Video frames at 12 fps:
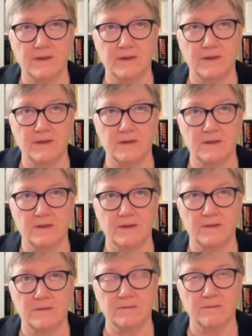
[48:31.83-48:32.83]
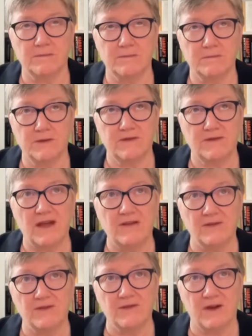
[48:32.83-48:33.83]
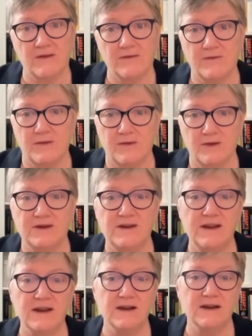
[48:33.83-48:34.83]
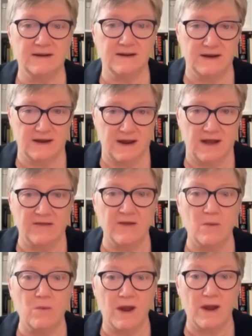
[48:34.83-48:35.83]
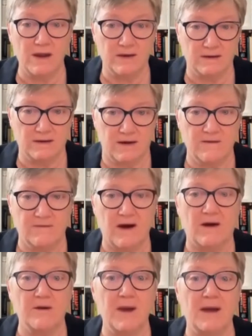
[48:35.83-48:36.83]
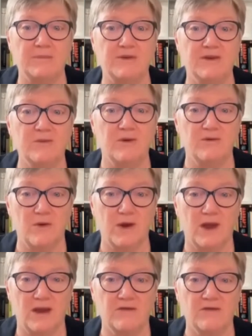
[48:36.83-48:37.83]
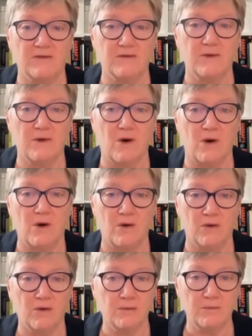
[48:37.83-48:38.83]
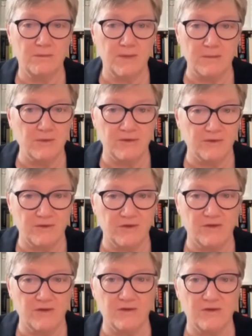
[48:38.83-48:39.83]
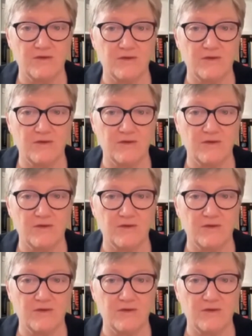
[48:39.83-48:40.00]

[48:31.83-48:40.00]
the sense of the dignity and the weight of our baptismal vocation for all members of the church.